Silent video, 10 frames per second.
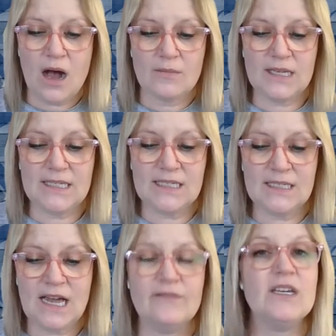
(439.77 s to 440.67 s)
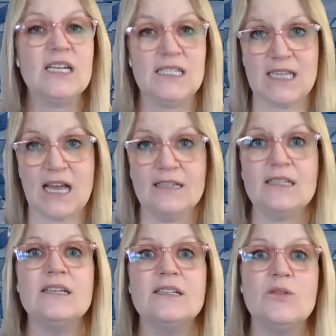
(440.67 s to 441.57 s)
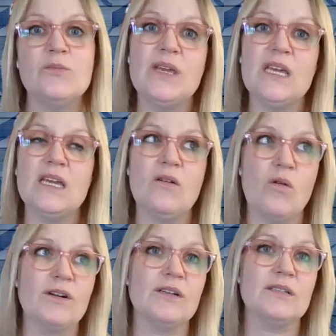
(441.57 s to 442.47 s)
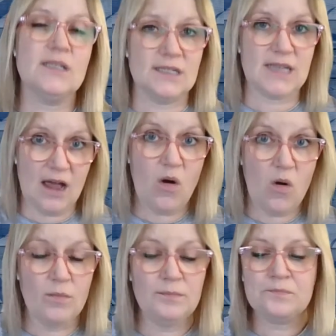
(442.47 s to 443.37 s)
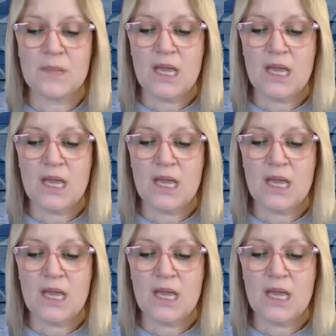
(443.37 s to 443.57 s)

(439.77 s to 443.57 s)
They didn't have the consent to be ordered to stay at home,